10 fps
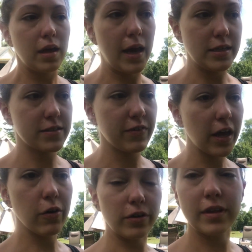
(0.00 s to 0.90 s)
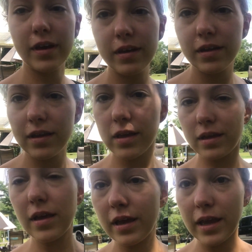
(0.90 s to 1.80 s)
has failed.
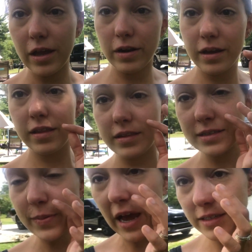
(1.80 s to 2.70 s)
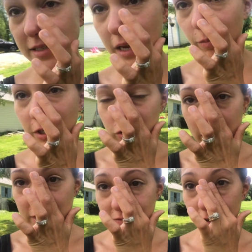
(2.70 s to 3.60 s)
And this past time we
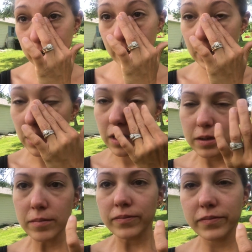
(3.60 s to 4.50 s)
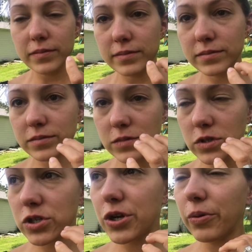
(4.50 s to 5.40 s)
transferred
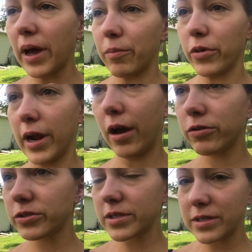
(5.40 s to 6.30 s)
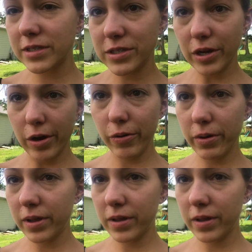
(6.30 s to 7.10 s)
2 embryos. So